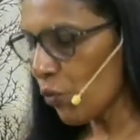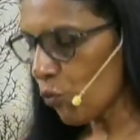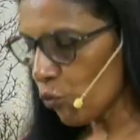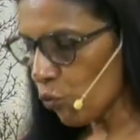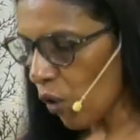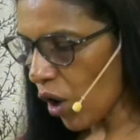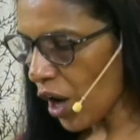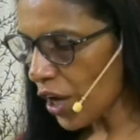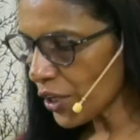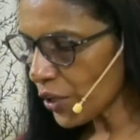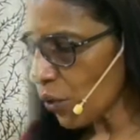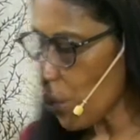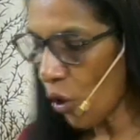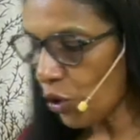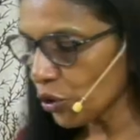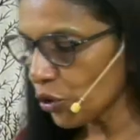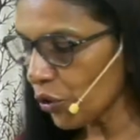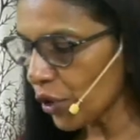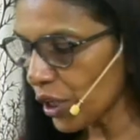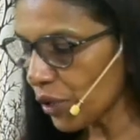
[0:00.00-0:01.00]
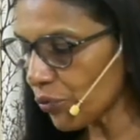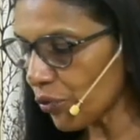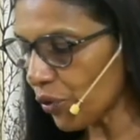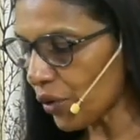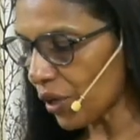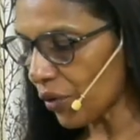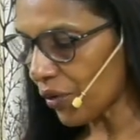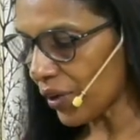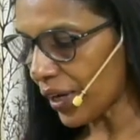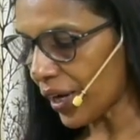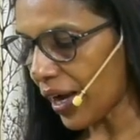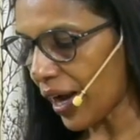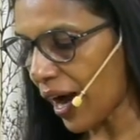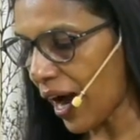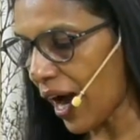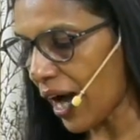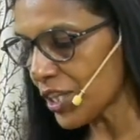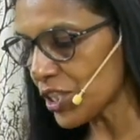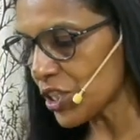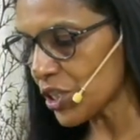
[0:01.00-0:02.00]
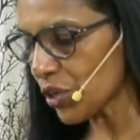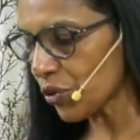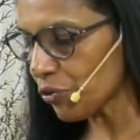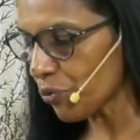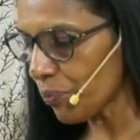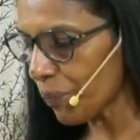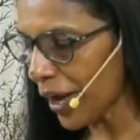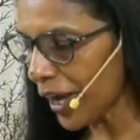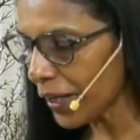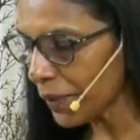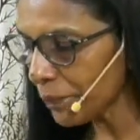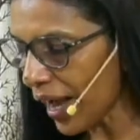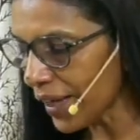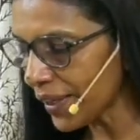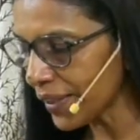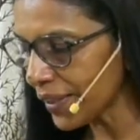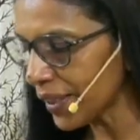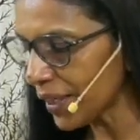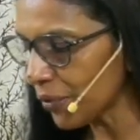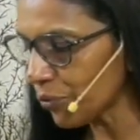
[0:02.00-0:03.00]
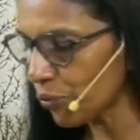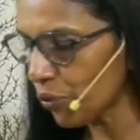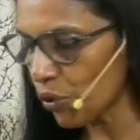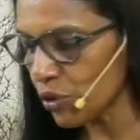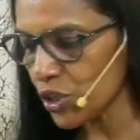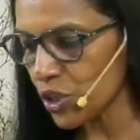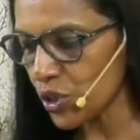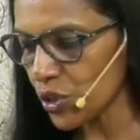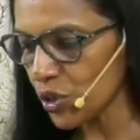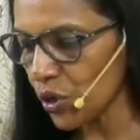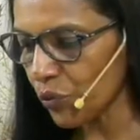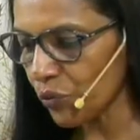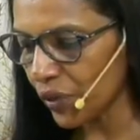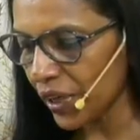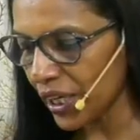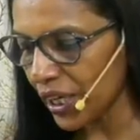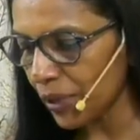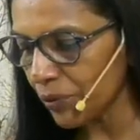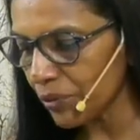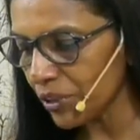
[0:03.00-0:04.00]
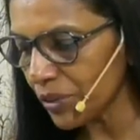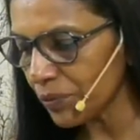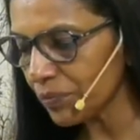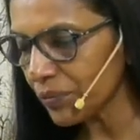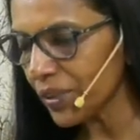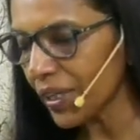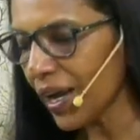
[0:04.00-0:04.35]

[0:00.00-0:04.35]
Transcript: war ongoing for our hearts of man and the forces of evil.